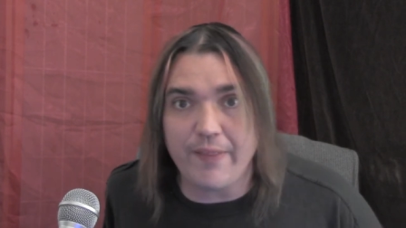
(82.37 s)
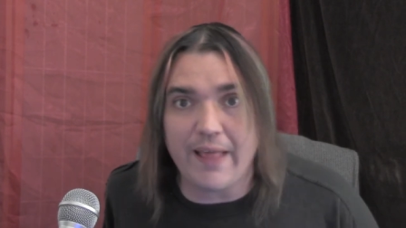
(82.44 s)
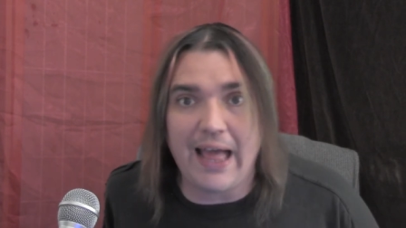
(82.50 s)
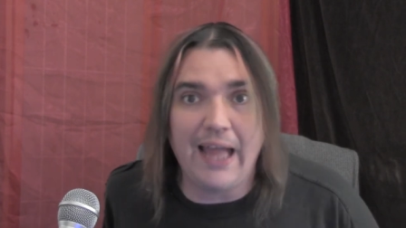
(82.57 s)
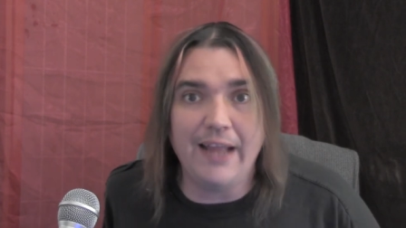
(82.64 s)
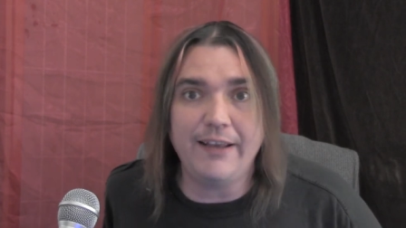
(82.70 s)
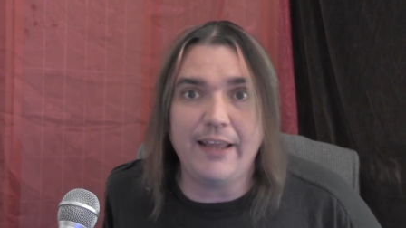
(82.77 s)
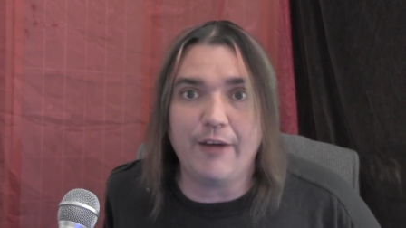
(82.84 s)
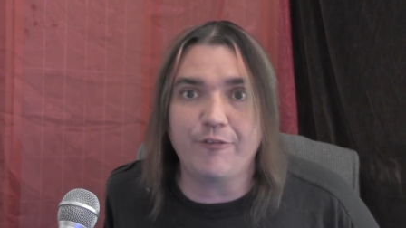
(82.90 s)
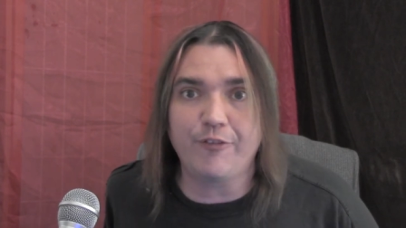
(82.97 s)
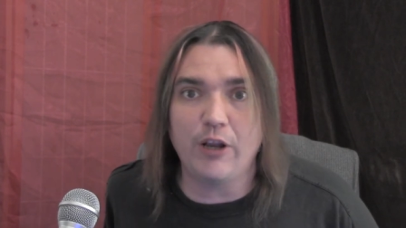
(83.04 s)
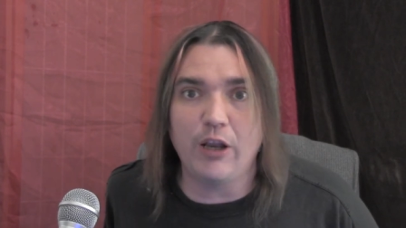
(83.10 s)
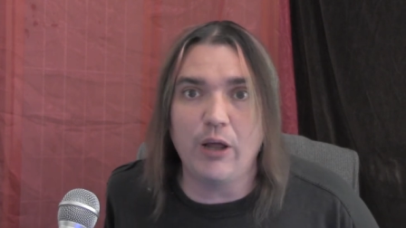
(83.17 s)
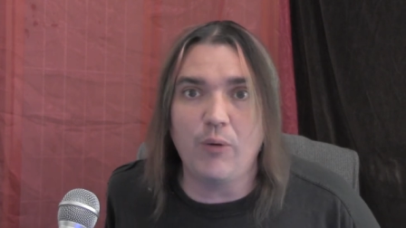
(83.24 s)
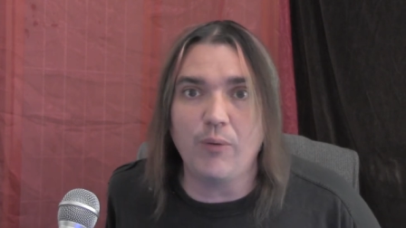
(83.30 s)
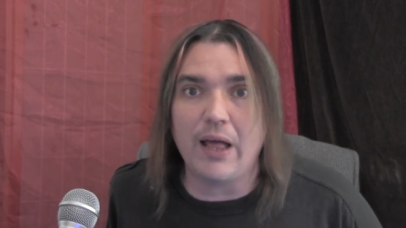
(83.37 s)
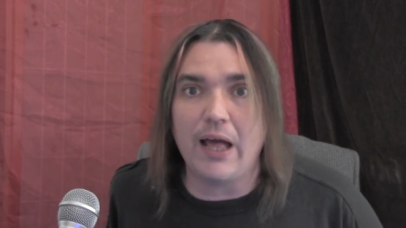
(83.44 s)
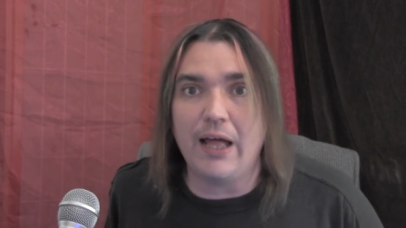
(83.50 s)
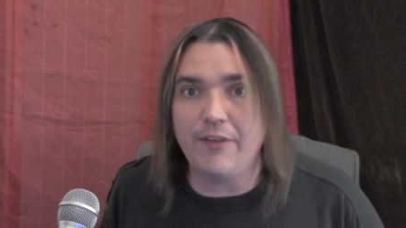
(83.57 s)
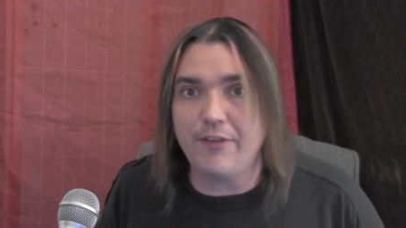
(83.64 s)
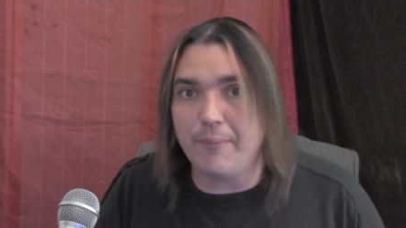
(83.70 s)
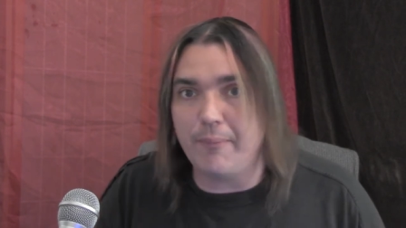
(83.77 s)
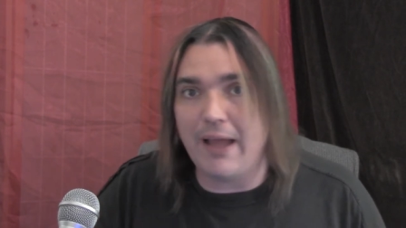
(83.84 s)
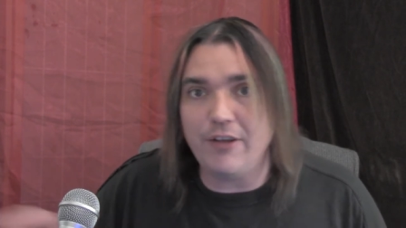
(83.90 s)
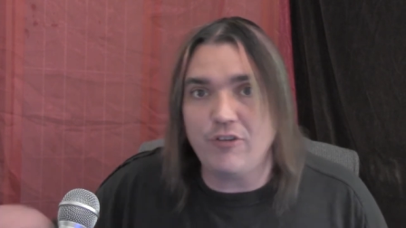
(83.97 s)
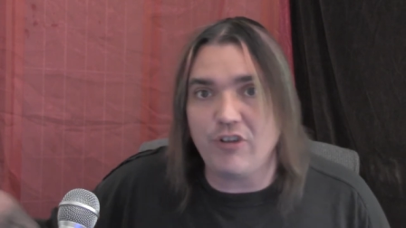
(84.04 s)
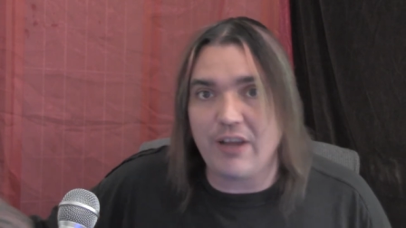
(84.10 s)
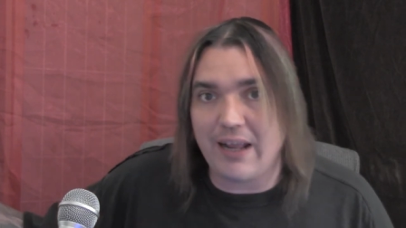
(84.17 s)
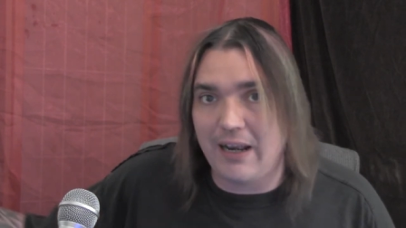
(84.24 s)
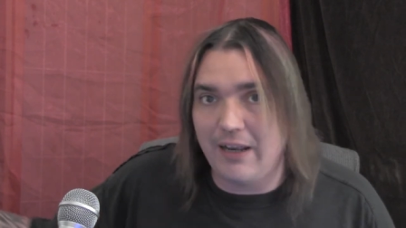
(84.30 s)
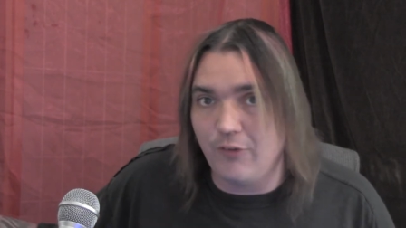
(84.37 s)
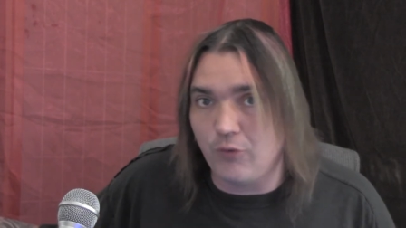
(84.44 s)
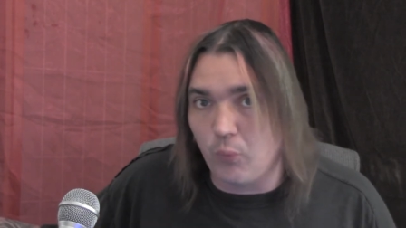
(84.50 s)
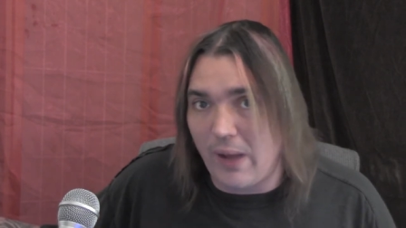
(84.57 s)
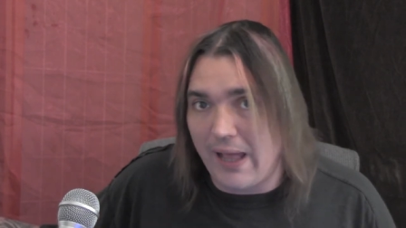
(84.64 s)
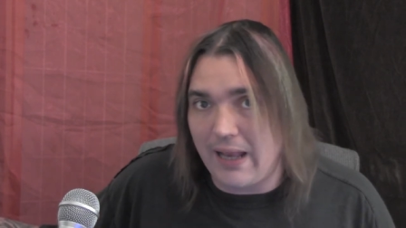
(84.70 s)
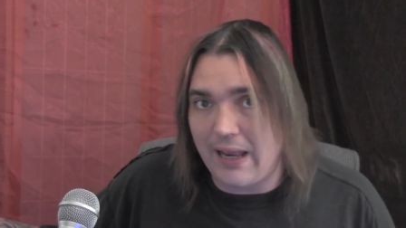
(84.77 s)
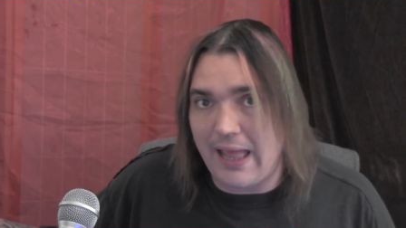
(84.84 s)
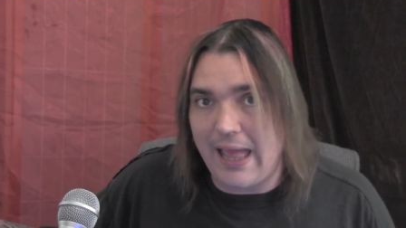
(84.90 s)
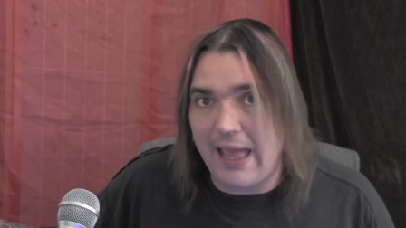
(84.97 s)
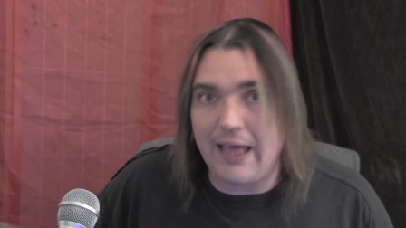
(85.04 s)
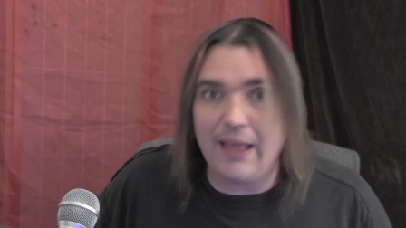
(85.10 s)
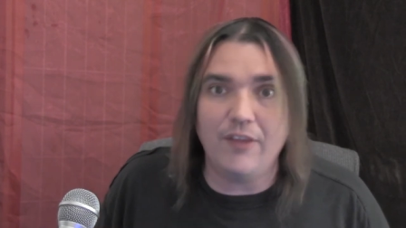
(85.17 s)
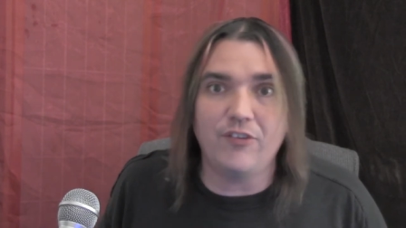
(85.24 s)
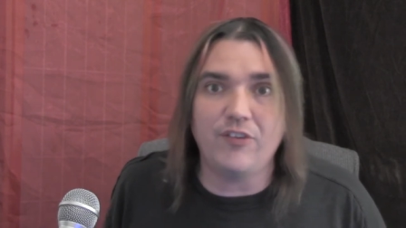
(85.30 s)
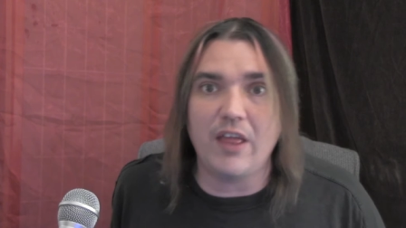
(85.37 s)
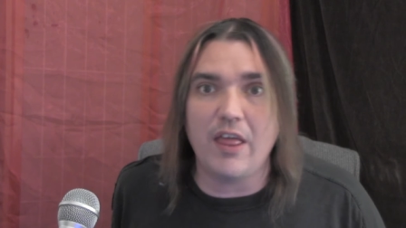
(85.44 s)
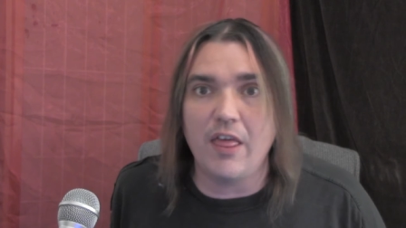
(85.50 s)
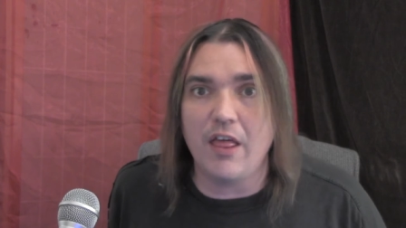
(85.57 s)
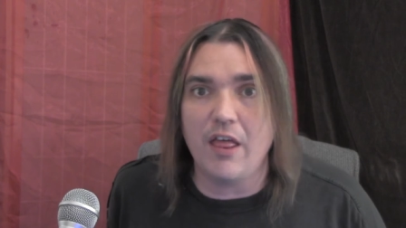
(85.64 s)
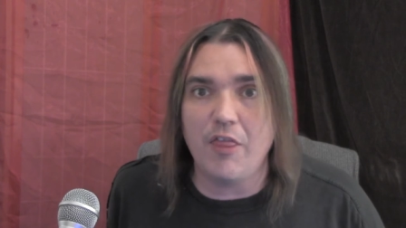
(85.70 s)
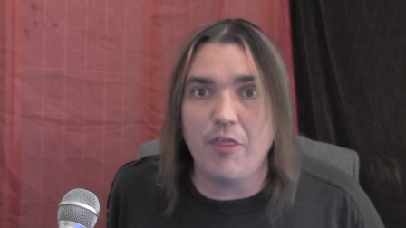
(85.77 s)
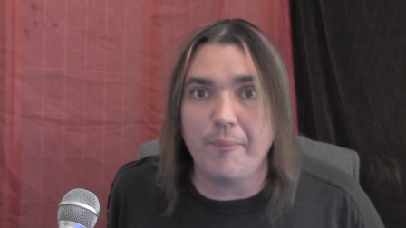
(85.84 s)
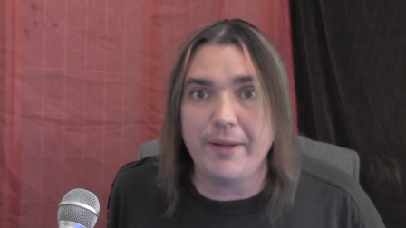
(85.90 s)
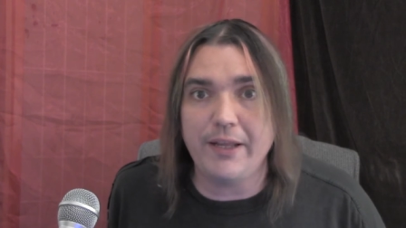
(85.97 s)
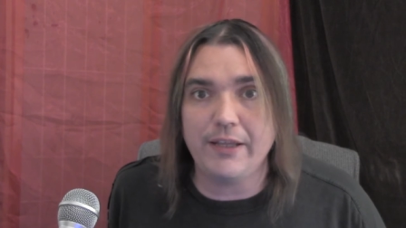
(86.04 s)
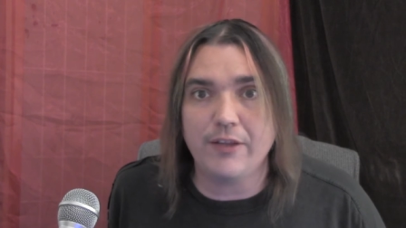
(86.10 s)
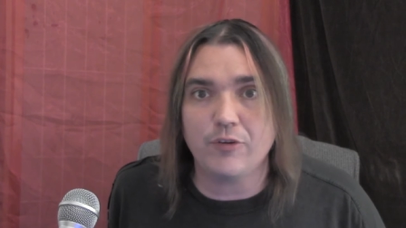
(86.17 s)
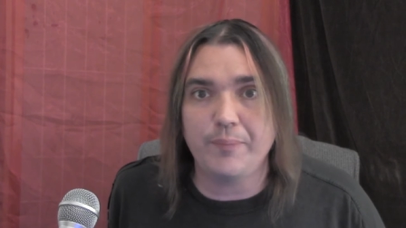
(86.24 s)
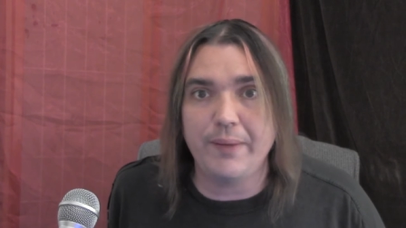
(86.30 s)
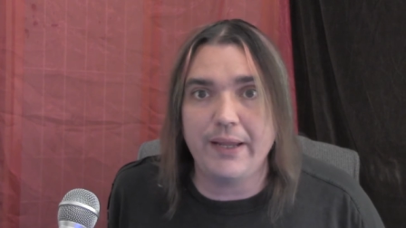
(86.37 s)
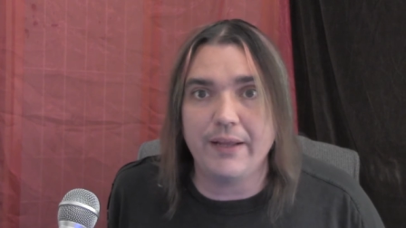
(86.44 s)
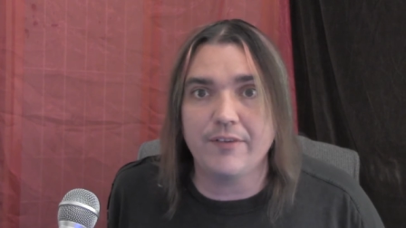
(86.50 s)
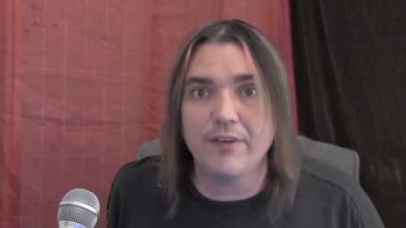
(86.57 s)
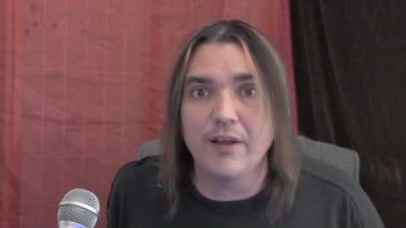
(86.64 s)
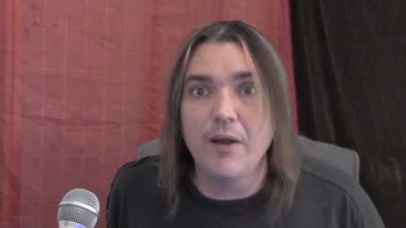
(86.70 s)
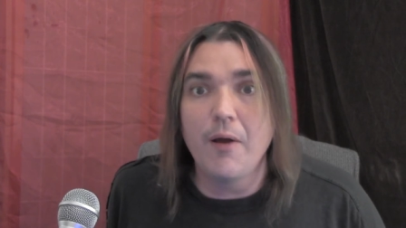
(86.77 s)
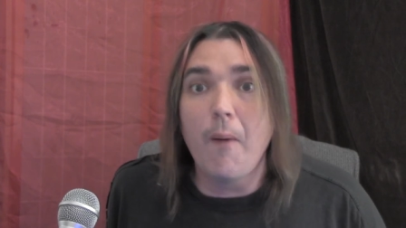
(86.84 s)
the high def to load onto my channel as well as The Media Speaks.